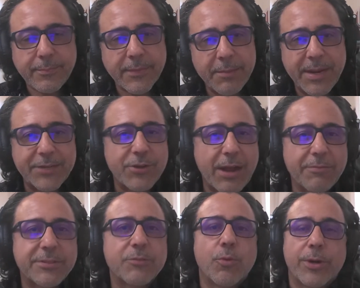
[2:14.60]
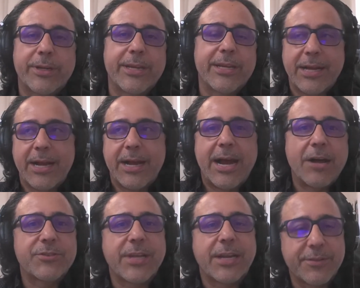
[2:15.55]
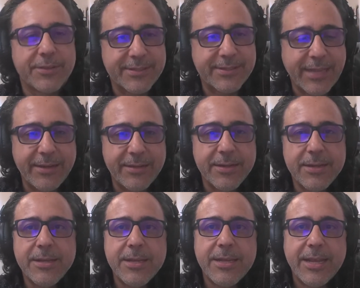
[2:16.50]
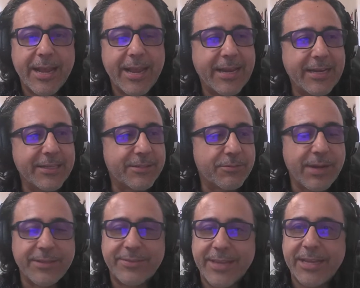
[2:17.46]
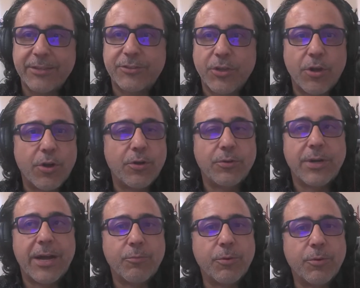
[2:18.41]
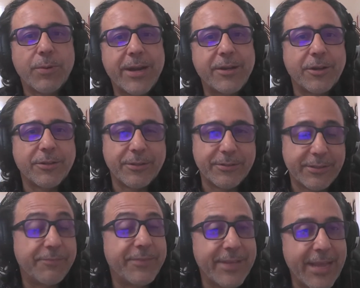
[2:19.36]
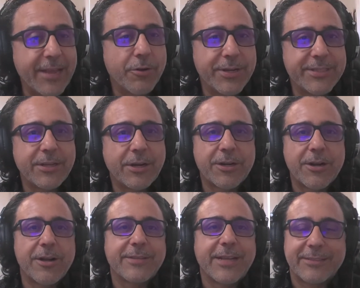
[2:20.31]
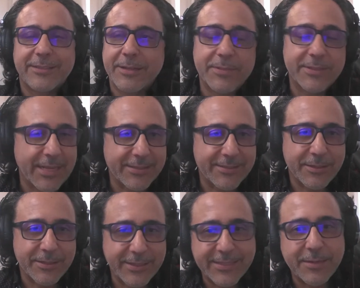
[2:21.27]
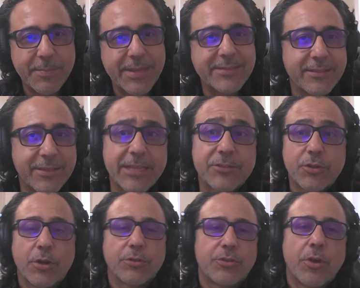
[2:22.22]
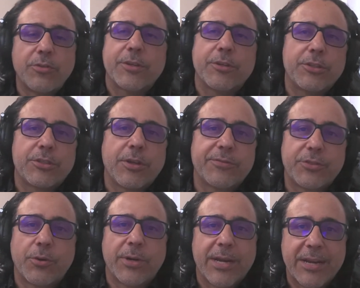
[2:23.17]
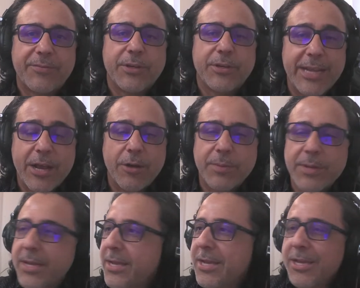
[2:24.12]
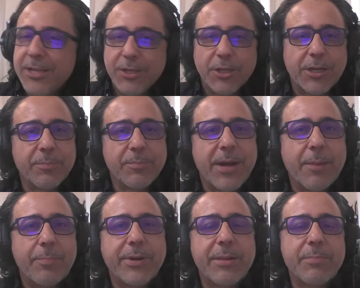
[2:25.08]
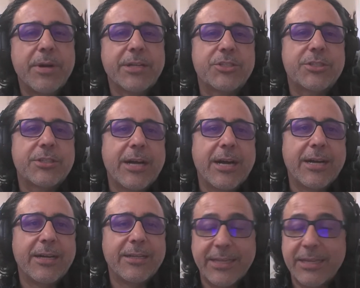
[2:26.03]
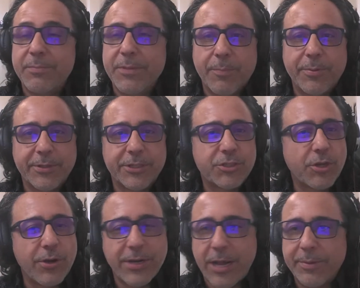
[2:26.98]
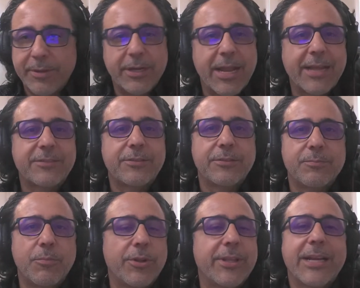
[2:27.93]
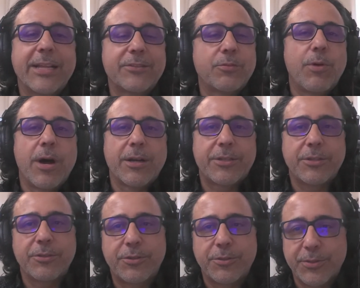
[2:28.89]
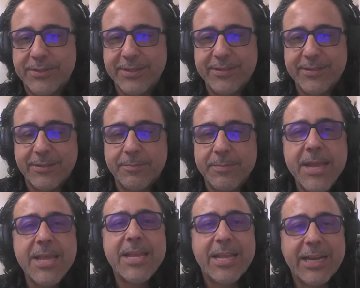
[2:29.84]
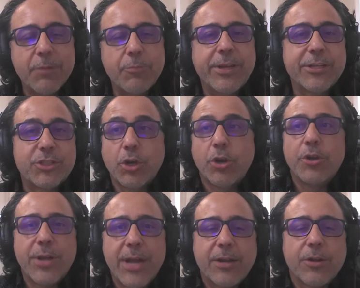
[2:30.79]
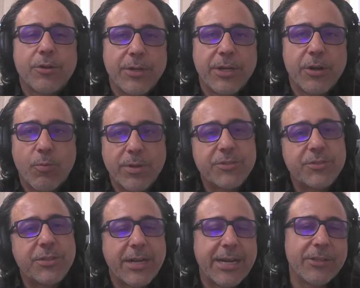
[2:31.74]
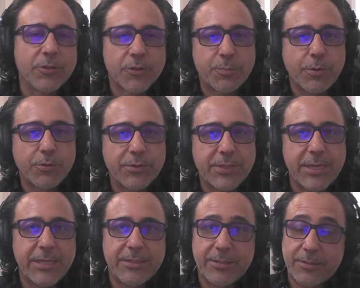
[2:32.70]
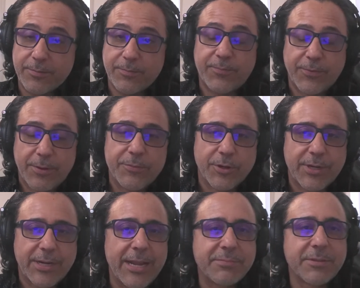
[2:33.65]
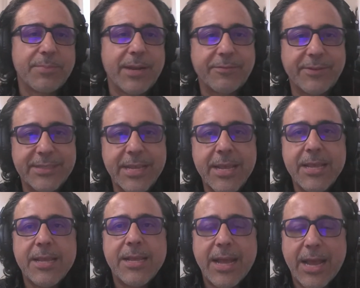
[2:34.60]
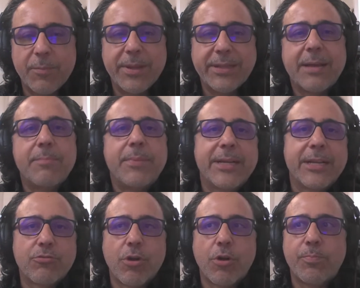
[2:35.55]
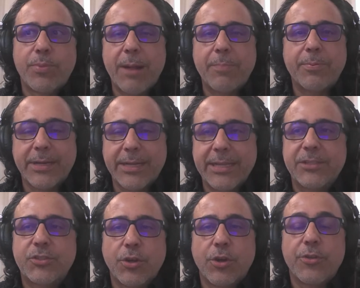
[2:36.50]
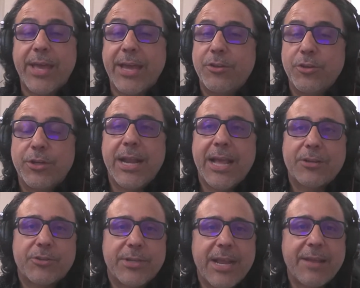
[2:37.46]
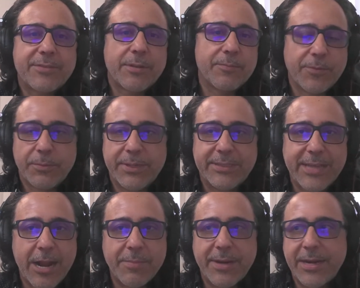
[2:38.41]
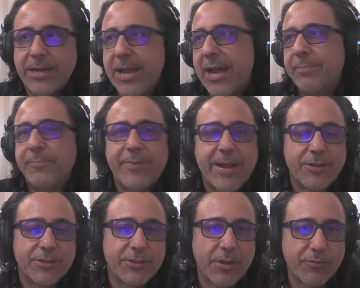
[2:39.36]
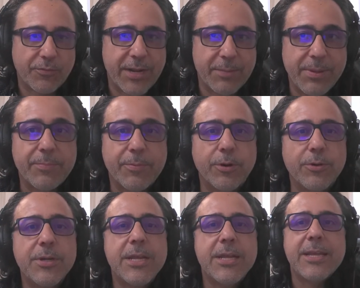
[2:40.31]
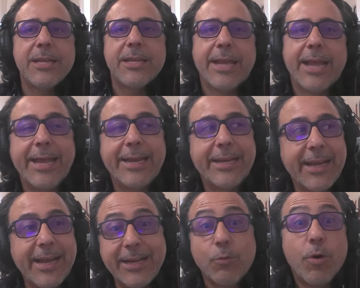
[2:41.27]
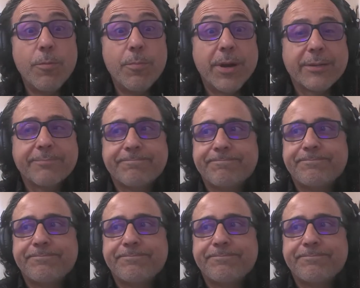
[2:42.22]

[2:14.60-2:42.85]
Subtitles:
my travels and working outside of the state, and it's a great thing. So we're waiting on the VA already started contacting them. That's an amazing thing. So don't sell yourself short. And if you need help, you can pretty much hit me up on the show, and I'll be more than glad to walk you through the system. And then we can show you how to, once you start getting those proceeds from your claims and benefits, how to make that money grow properly so that you can actually have some for retirement and not find yourself greeting people at a Walmart.